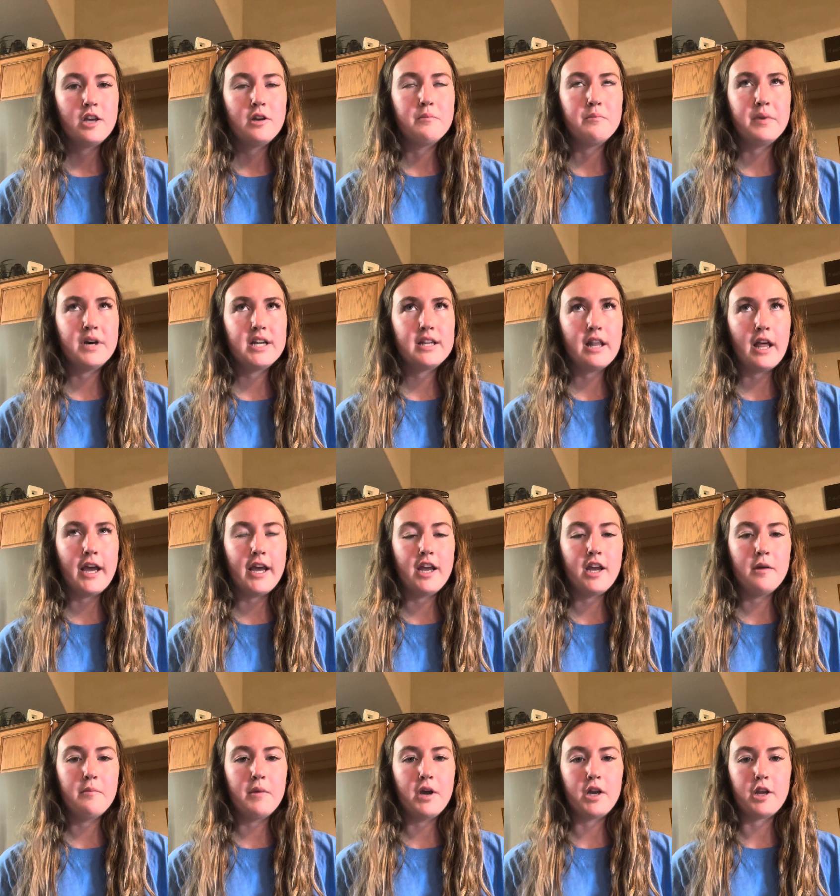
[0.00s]
Bud Light,
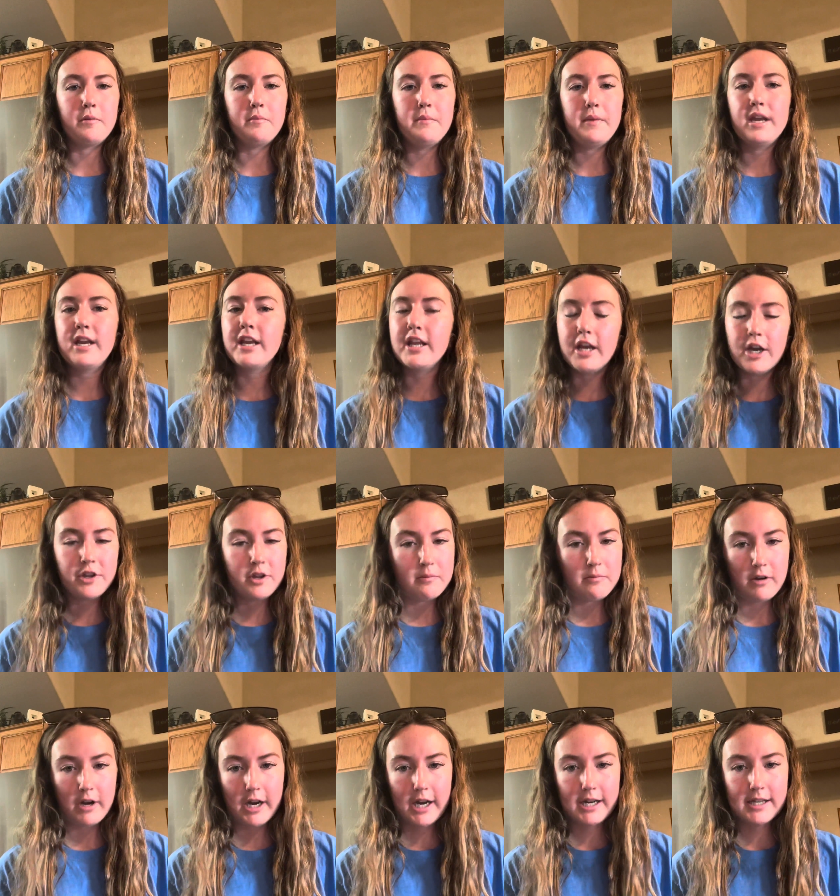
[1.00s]
among many other
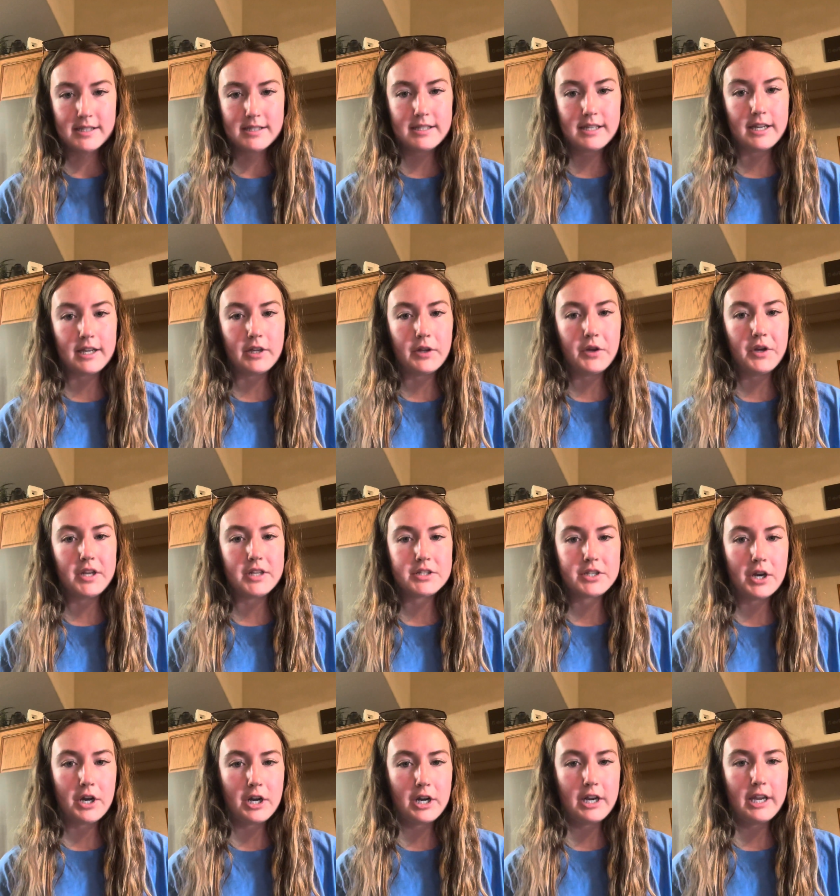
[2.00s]
brands, including
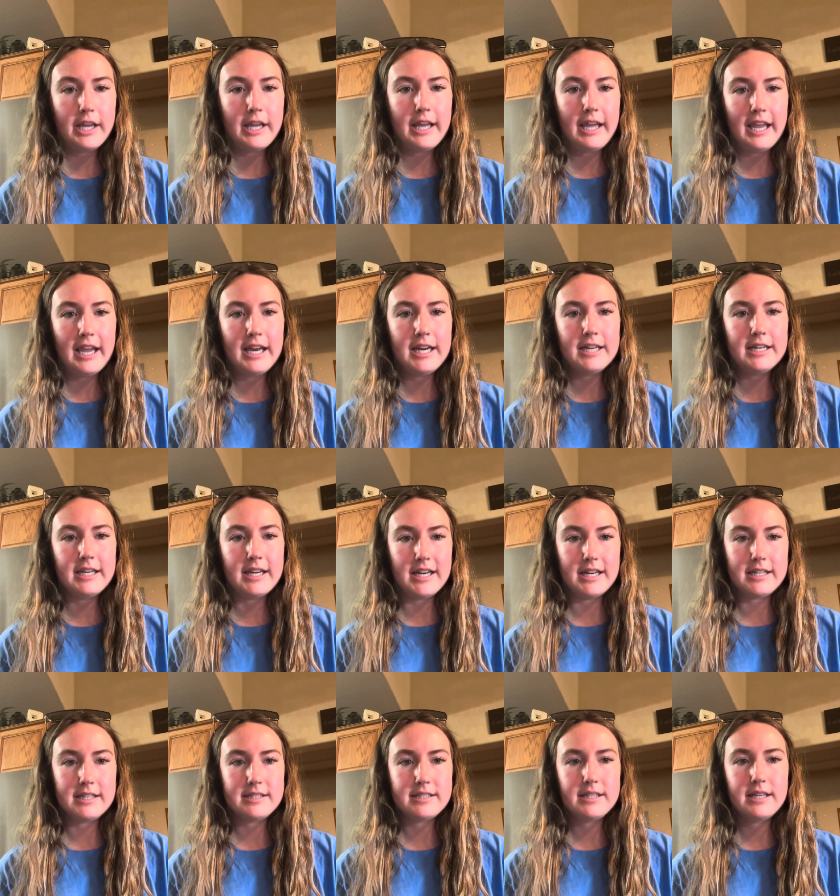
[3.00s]
Target and
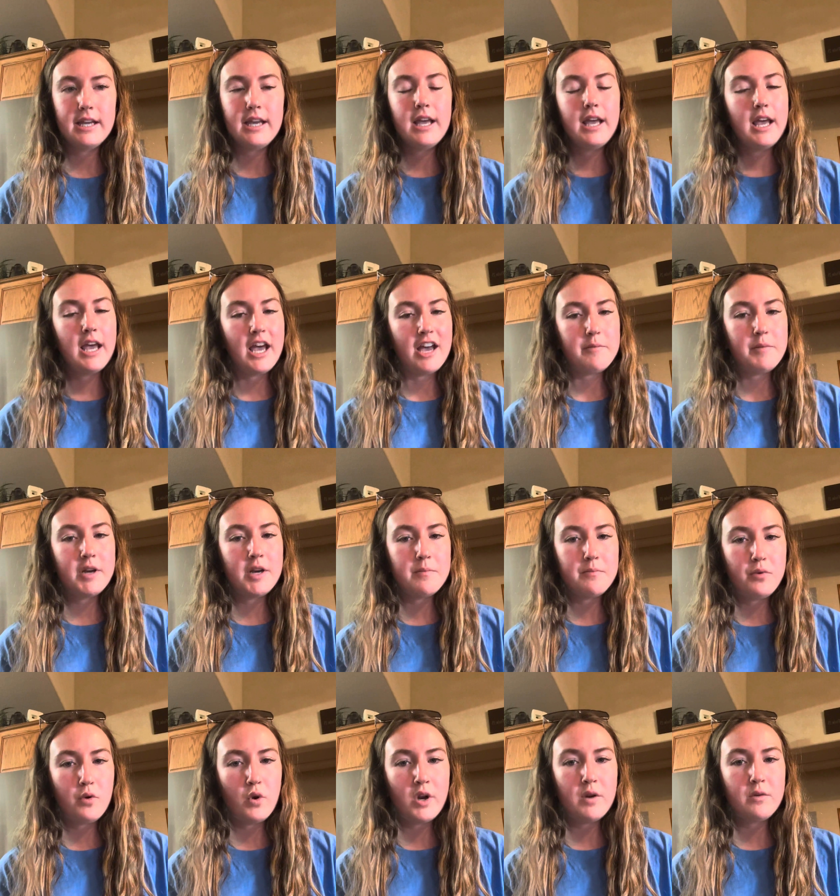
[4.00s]
Adidas, have been in
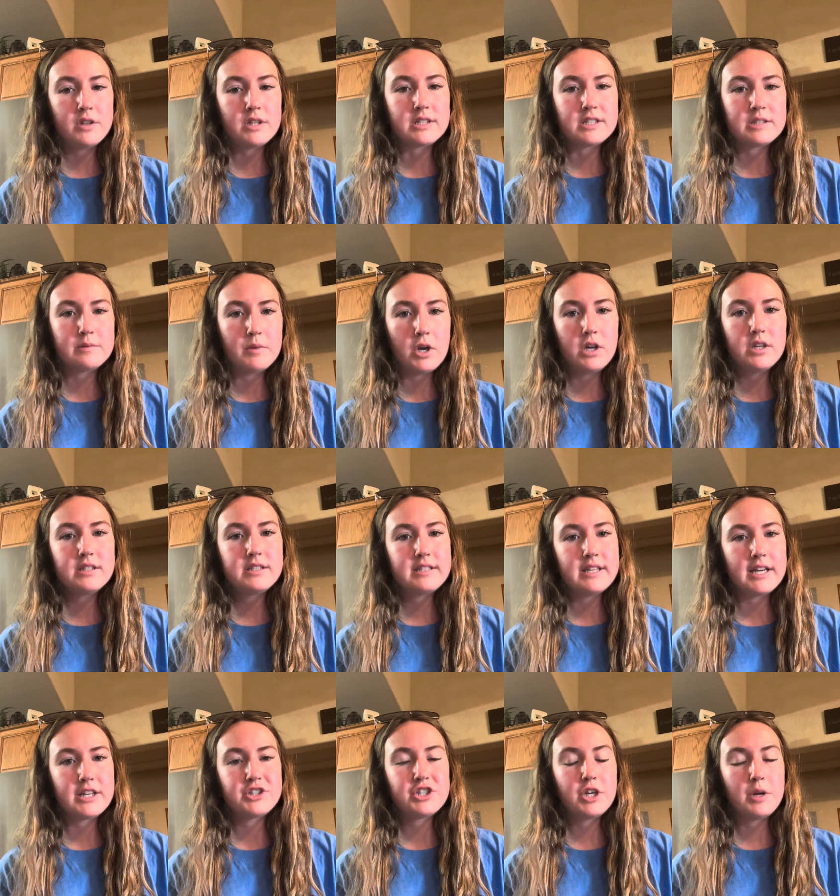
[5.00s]
point with a small
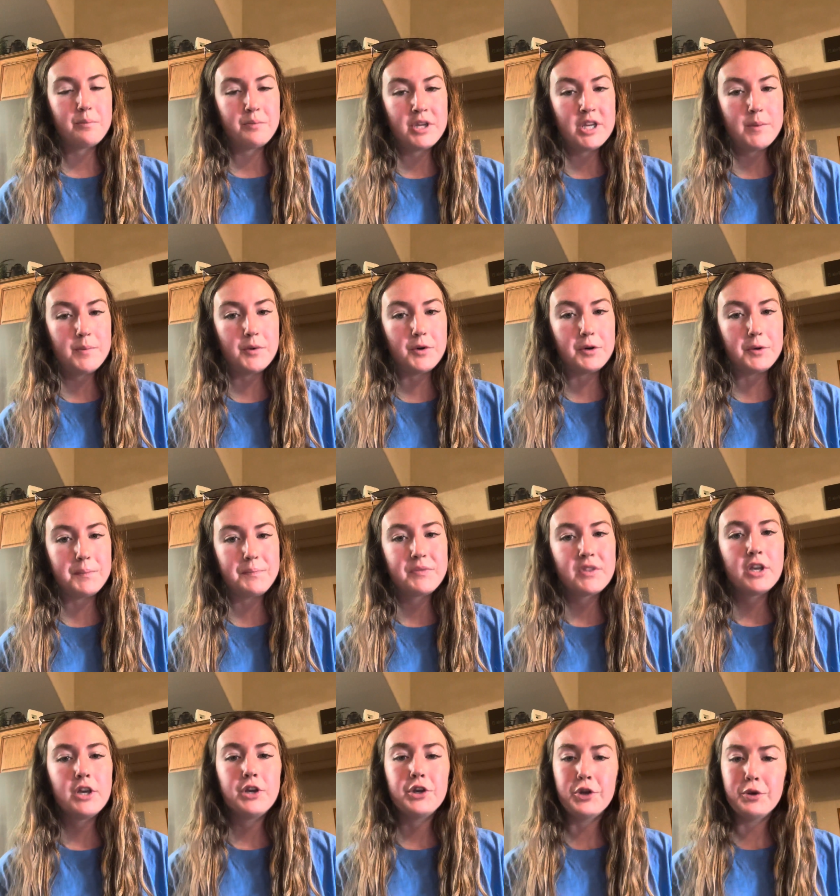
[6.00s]
section of people
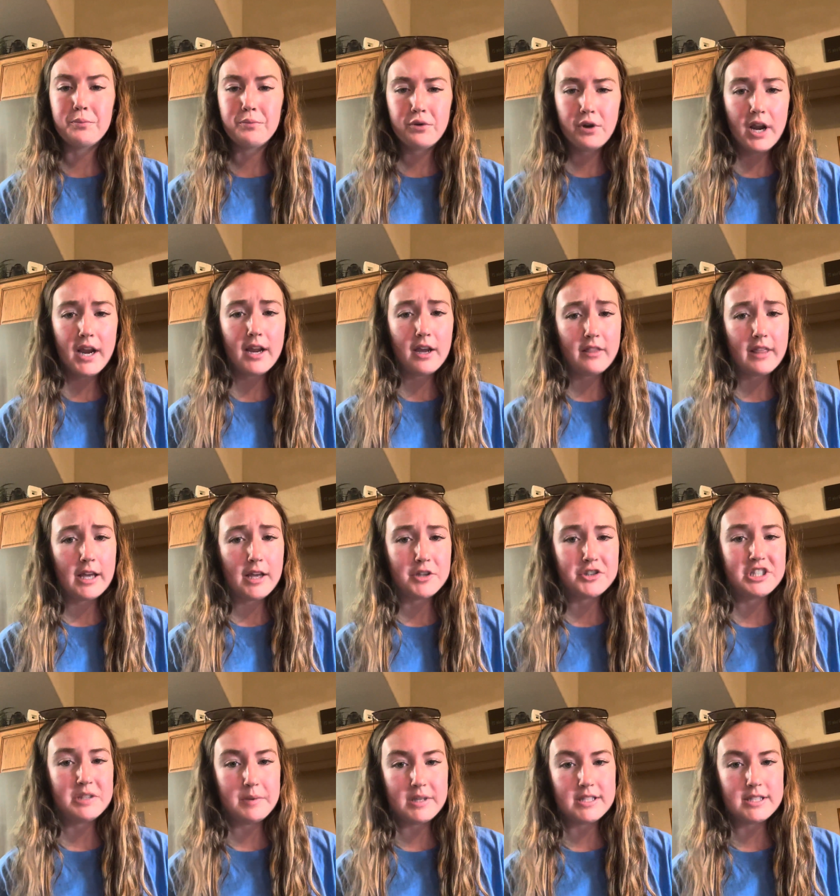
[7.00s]
who prey on the
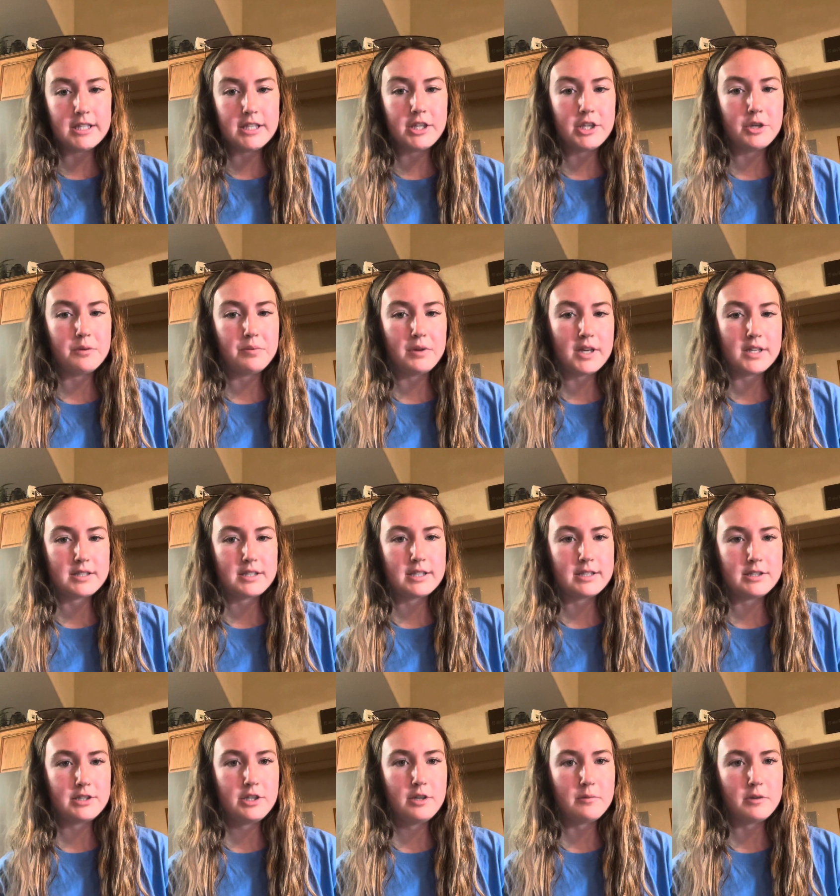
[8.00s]
LGBTQ plus
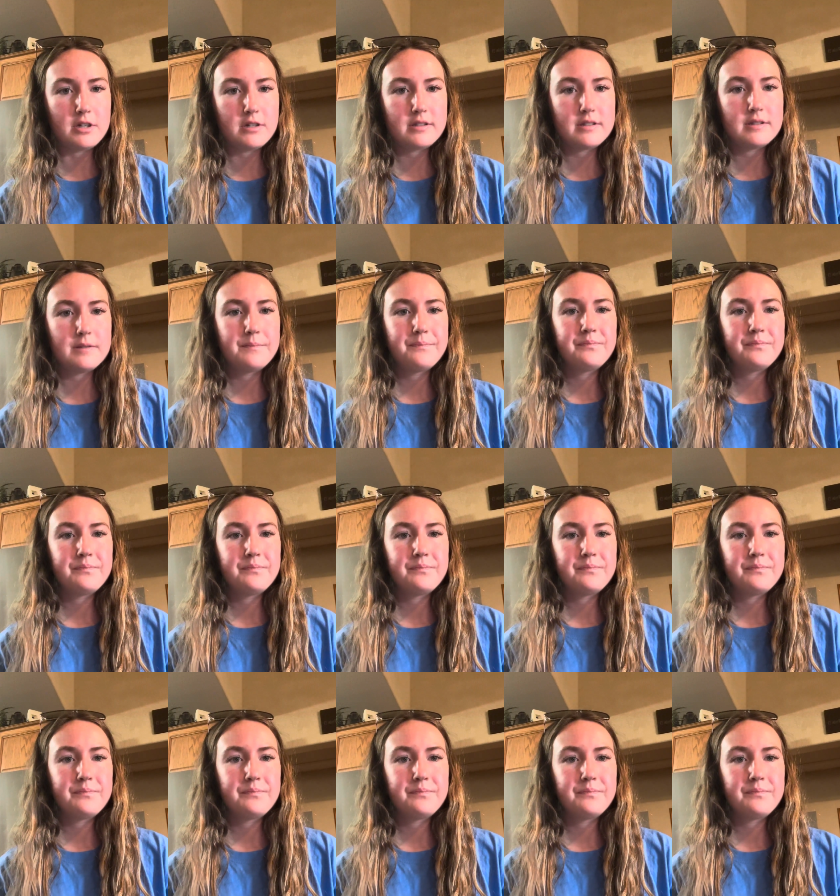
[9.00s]
consumers.